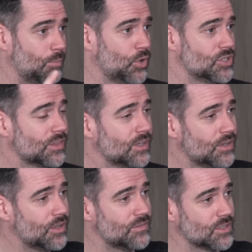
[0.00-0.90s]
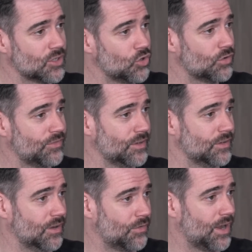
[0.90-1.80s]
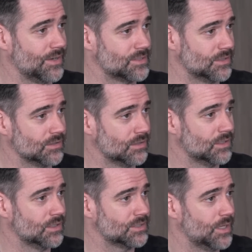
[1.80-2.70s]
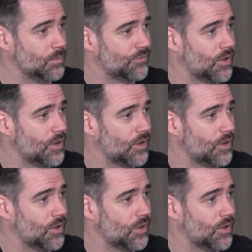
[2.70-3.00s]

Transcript: Do you think the nerves are good for a rider to keep them